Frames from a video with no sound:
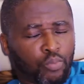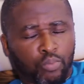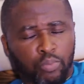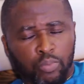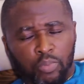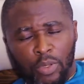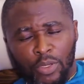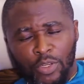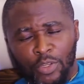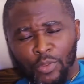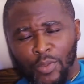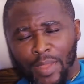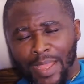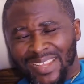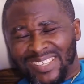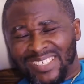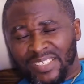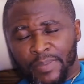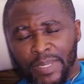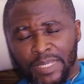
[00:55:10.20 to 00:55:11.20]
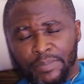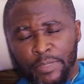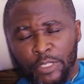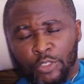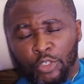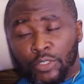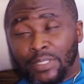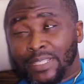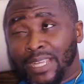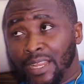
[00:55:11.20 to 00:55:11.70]
And what do you expect
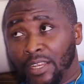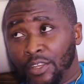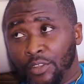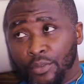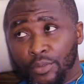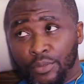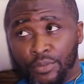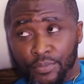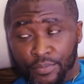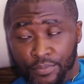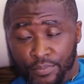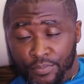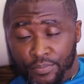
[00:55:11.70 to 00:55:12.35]
me to tell you?